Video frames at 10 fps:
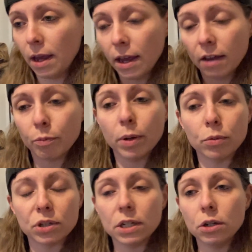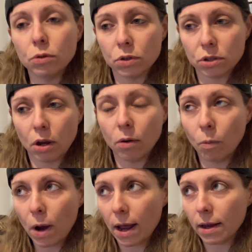If people see you a certain
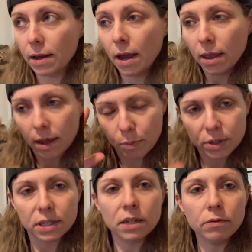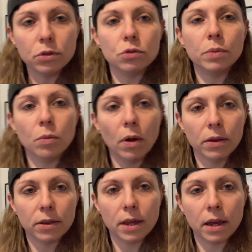way, they perceive you to be one
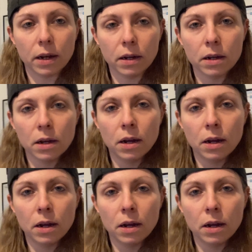thing,